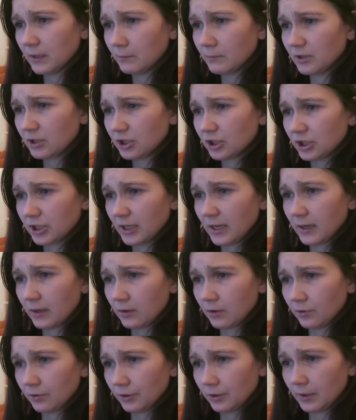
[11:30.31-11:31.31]
Let me
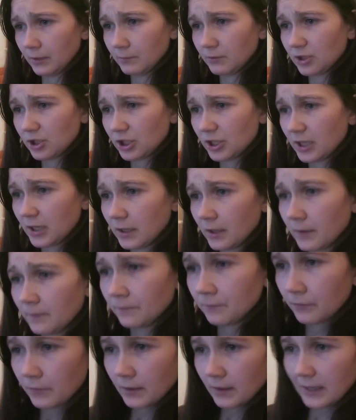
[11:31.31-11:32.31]
check, hold on, let me check
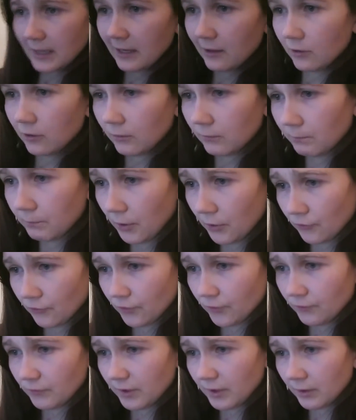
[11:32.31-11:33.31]
how long
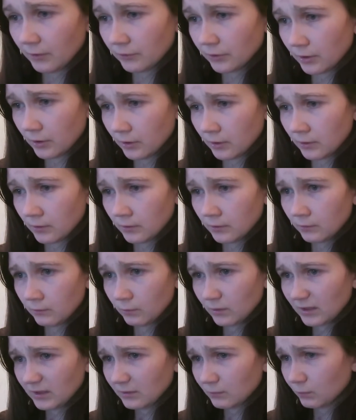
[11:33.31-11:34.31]
both the videos are.
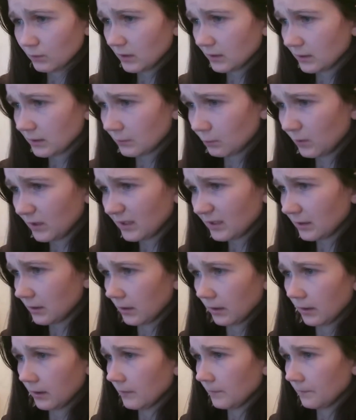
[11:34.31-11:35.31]
Where is it?